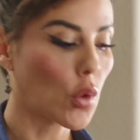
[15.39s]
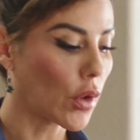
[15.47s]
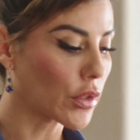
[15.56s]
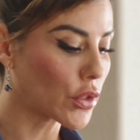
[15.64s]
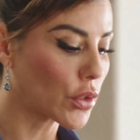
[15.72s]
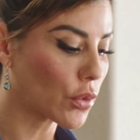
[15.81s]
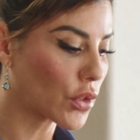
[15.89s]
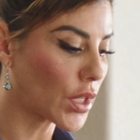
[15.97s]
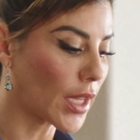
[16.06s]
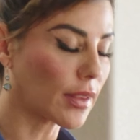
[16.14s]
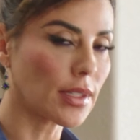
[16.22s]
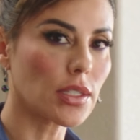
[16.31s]
going to
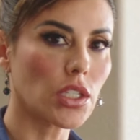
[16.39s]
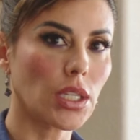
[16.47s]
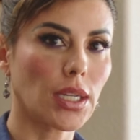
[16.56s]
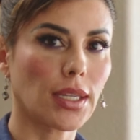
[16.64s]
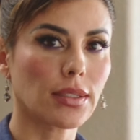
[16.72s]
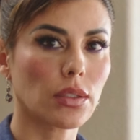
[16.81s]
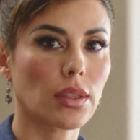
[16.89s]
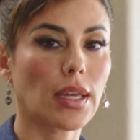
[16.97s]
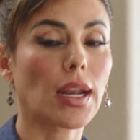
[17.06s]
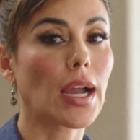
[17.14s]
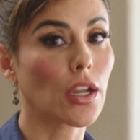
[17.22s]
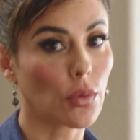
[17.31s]
take these chiles
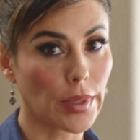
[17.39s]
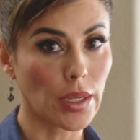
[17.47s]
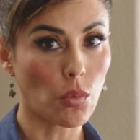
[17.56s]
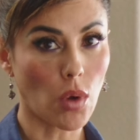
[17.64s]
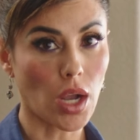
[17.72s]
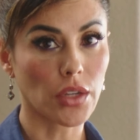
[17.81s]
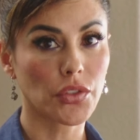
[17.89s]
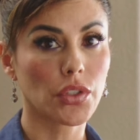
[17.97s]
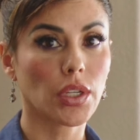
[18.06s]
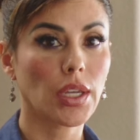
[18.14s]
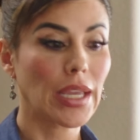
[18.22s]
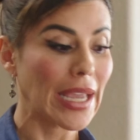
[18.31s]
that I already
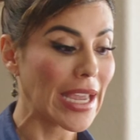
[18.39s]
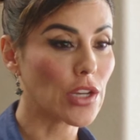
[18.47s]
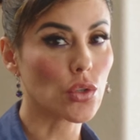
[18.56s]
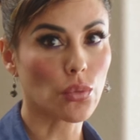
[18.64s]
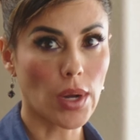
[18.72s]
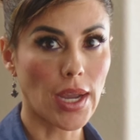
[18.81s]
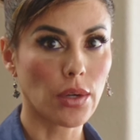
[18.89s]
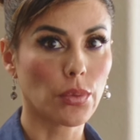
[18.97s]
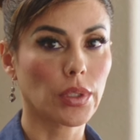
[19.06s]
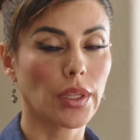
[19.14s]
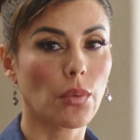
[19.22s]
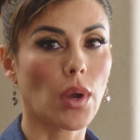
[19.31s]
washed and dried
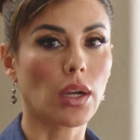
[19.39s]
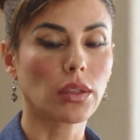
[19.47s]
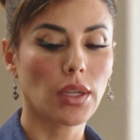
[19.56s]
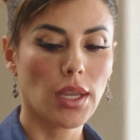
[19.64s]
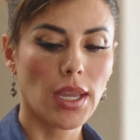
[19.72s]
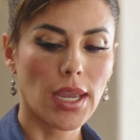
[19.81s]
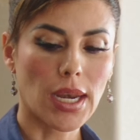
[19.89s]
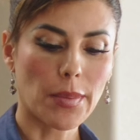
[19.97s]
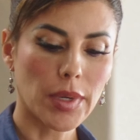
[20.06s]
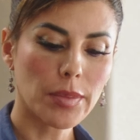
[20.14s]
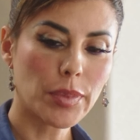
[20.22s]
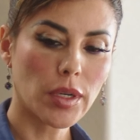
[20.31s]
really well, and I'm
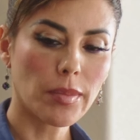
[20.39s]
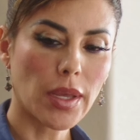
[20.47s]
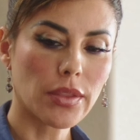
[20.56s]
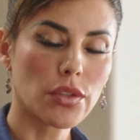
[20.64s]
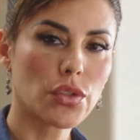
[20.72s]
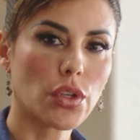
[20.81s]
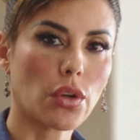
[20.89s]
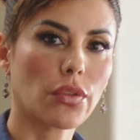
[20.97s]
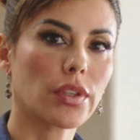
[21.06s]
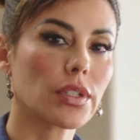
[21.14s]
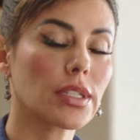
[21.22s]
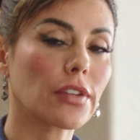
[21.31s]
gonna put them on the stove.
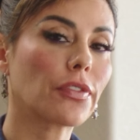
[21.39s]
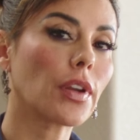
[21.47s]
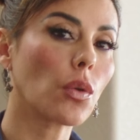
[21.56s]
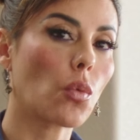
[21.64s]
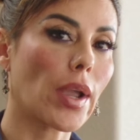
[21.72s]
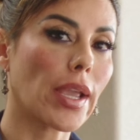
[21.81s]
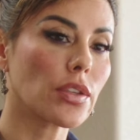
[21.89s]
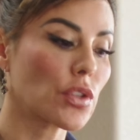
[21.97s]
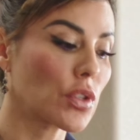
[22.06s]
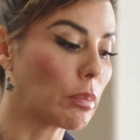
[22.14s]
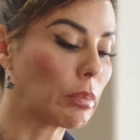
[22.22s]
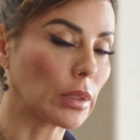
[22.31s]
There's different ways
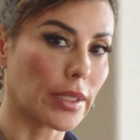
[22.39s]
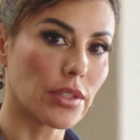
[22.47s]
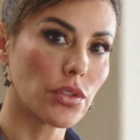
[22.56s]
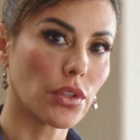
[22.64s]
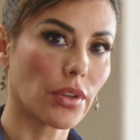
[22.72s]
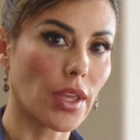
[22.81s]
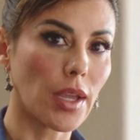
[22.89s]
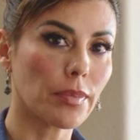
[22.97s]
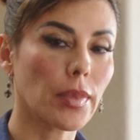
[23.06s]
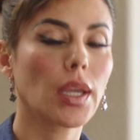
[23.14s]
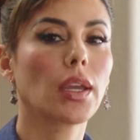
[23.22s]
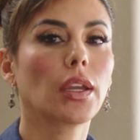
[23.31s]
to blister them.
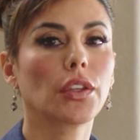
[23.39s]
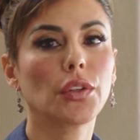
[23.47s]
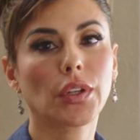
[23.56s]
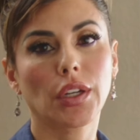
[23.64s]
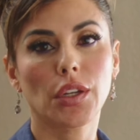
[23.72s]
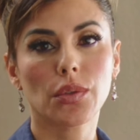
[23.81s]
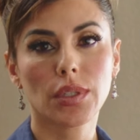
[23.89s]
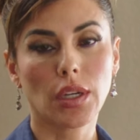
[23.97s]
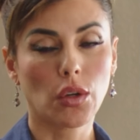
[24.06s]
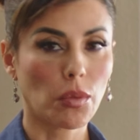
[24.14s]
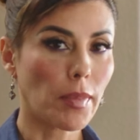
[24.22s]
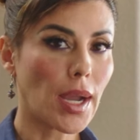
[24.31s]
You can use a
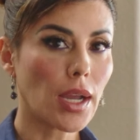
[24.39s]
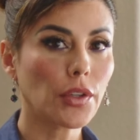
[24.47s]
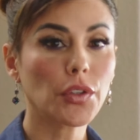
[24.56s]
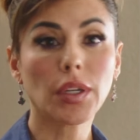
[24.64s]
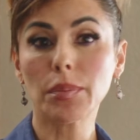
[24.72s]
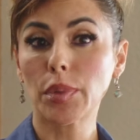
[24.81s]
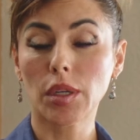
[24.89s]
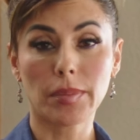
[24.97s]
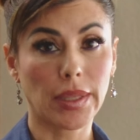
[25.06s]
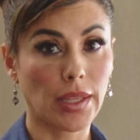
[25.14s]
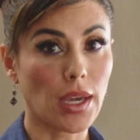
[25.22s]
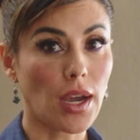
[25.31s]
comal, you can put them
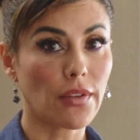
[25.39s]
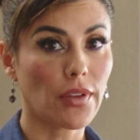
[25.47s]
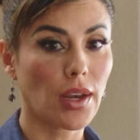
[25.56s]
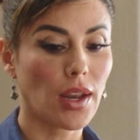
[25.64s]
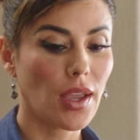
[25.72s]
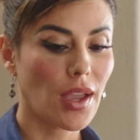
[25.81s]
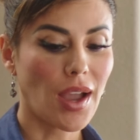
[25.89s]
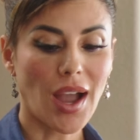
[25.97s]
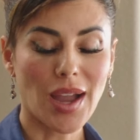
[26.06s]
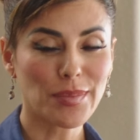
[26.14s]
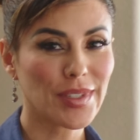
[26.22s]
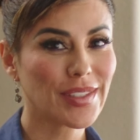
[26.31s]
in the oven.
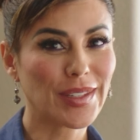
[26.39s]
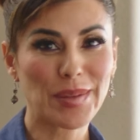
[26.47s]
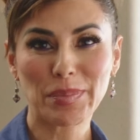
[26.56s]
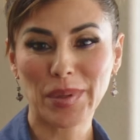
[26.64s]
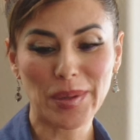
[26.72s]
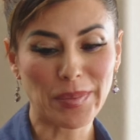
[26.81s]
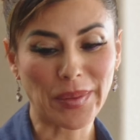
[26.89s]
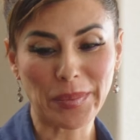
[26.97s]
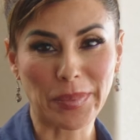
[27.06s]
I'm just gonna put them on the